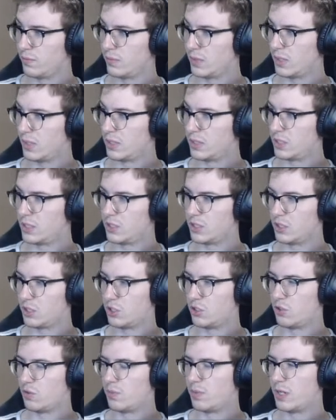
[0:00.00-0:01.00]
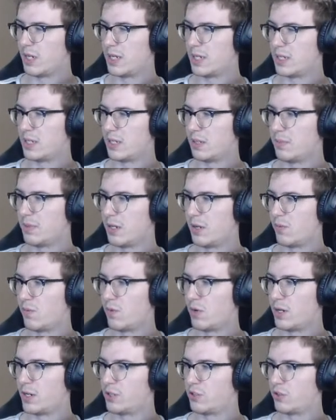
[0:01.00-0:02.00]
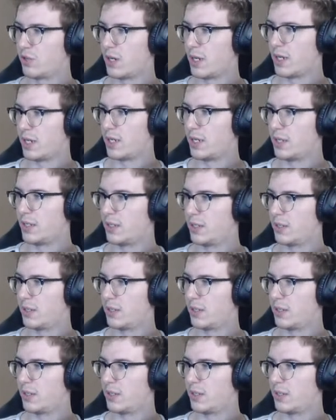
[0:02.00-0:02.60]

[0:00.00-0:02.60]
This is a stupid idea, but I want to try it.